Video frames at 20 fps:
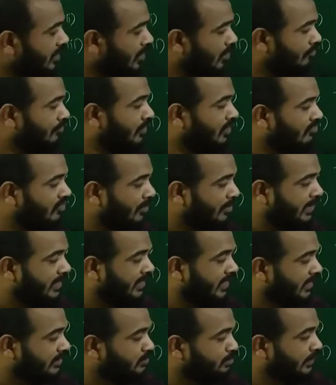of dy by
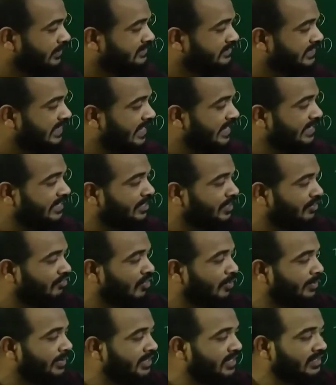dx plus sine dy
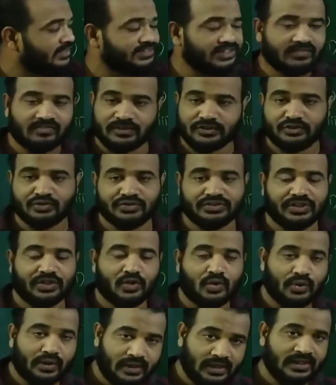by dx equals to
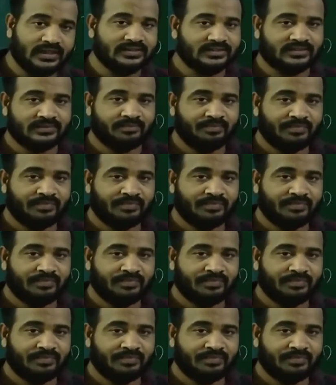0 is.